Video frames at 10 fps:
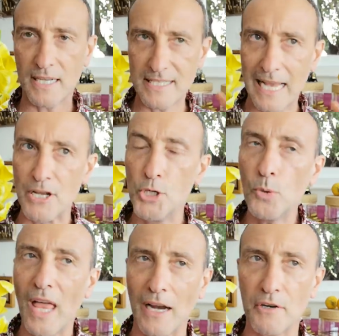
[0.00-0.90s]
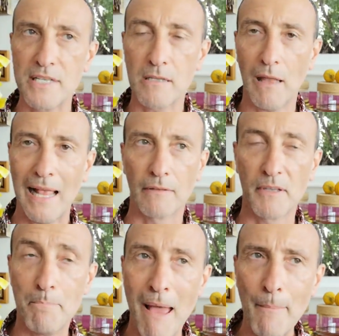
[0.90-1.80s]
because I knew that crystal held
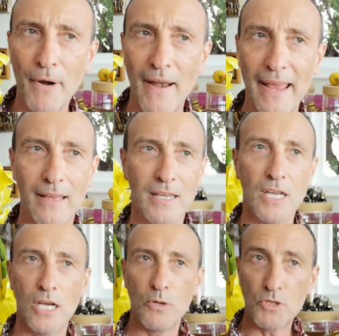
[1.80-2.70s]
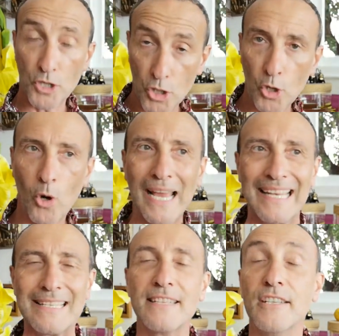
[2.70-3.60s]
the memory to go
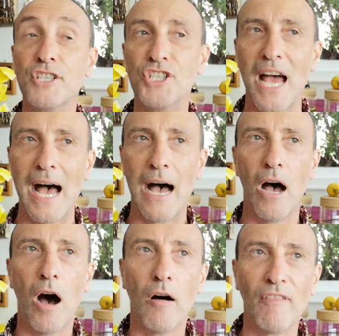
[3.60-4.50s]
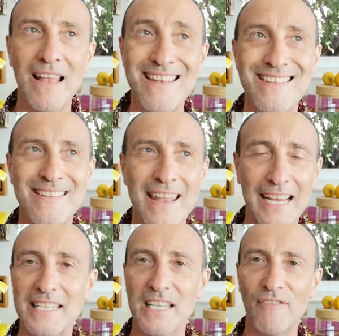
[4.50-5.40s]
into the jar of
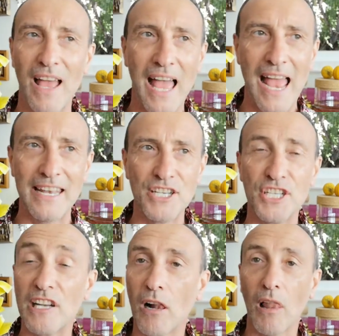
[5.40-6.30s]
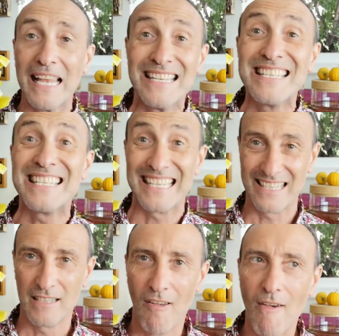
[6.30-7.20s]
negative energy
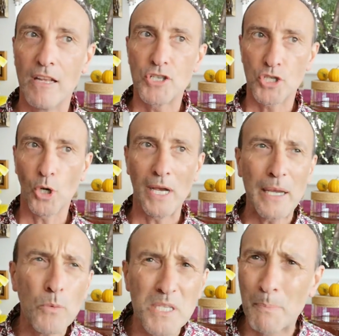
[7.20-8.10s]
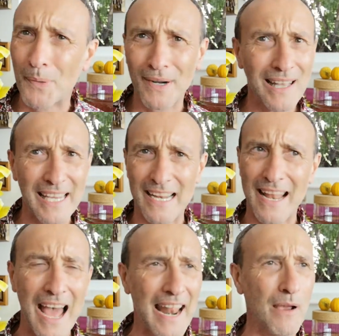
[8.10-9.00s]
cleansing. So it was
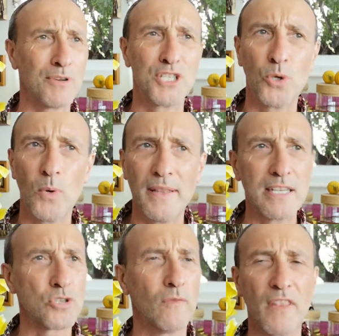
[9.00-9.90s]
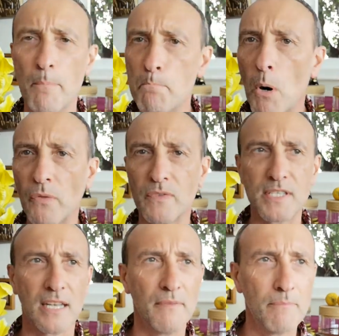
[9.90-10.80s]
brilliant. And I was doing this over the
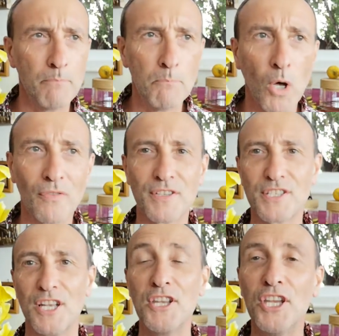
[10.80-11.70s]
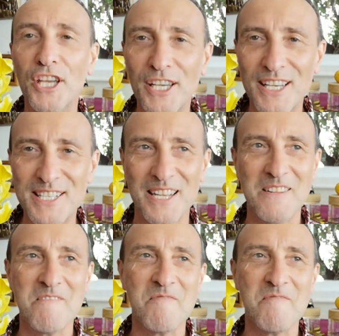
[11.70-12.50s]
months and months and years.